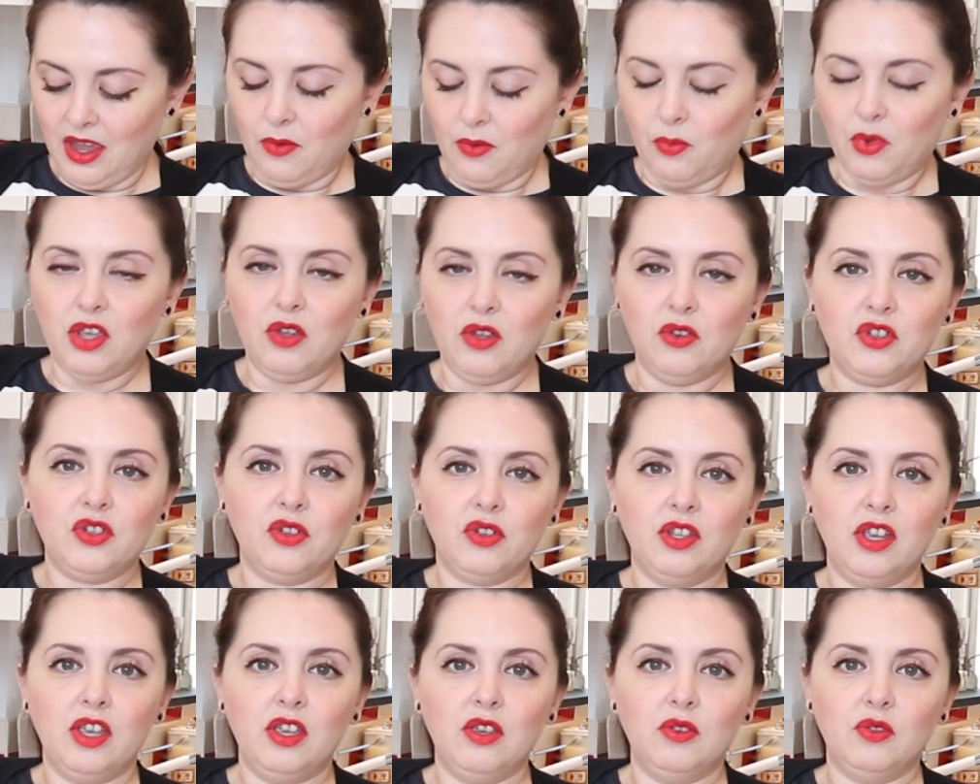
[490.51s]
We
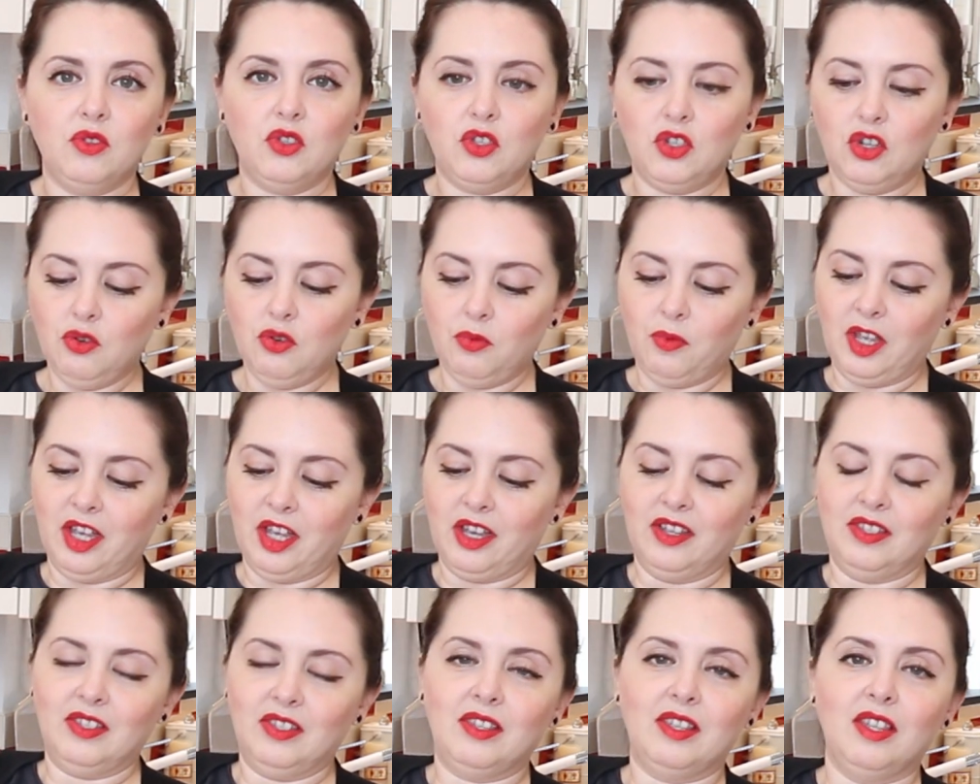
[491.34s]
usually use 2
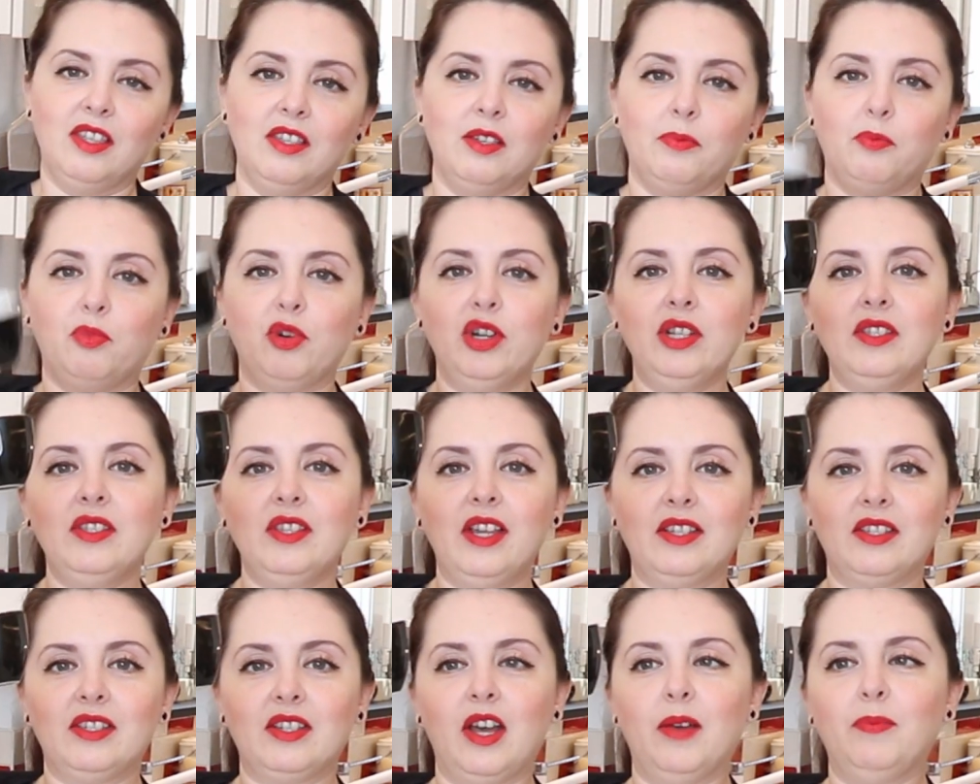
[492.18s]
because the
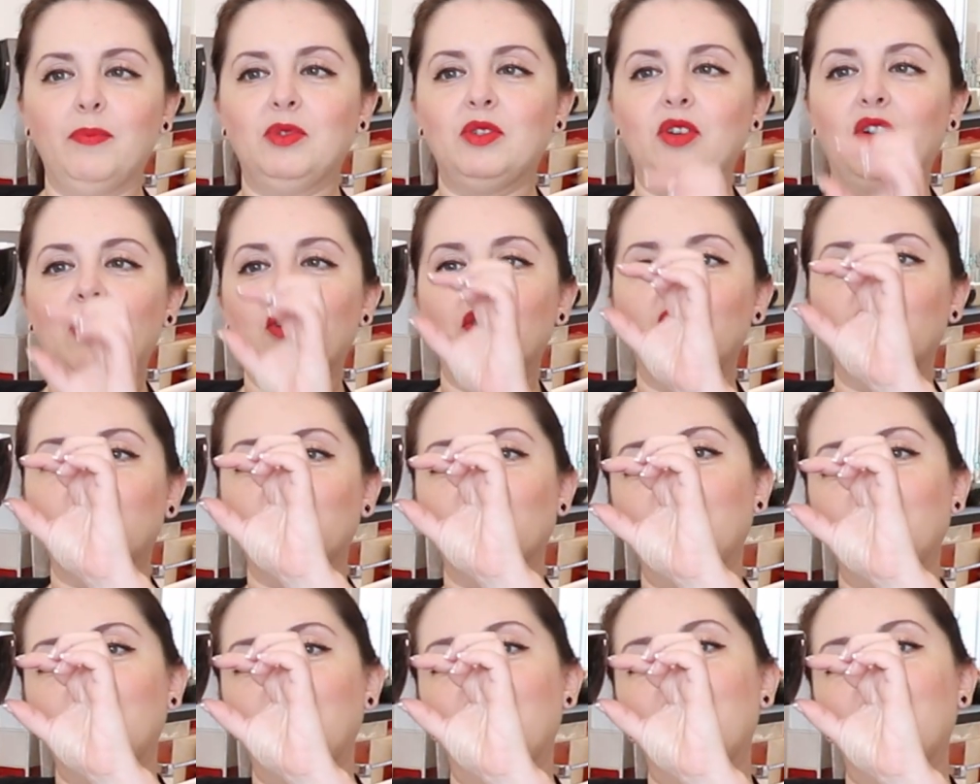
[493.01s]
princess cups are
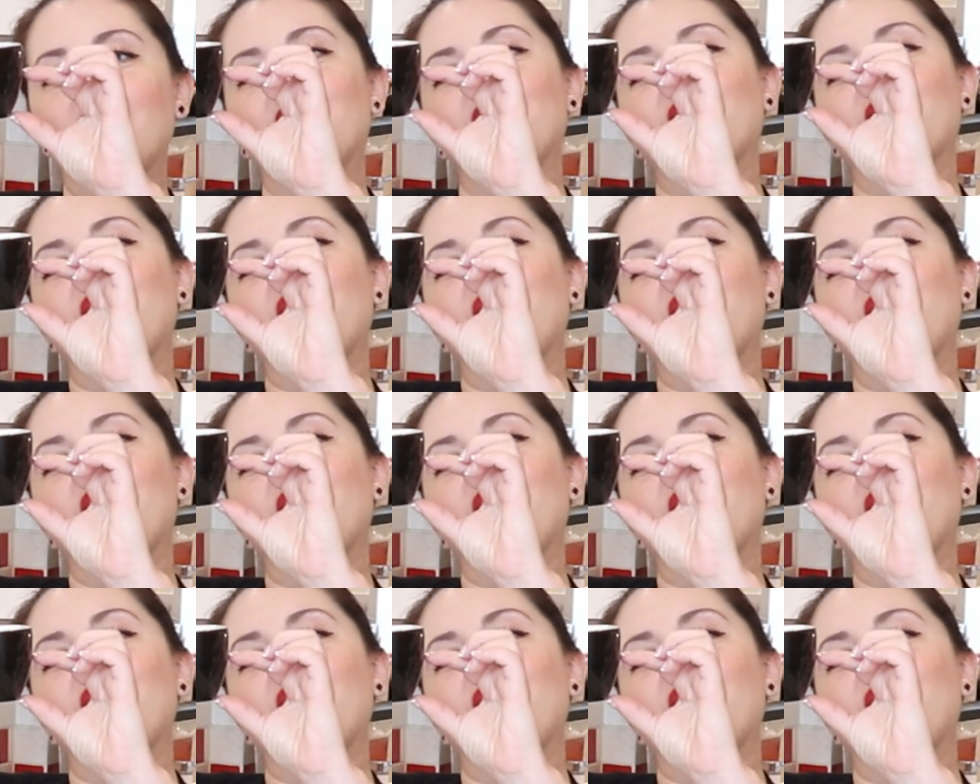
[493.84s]
usually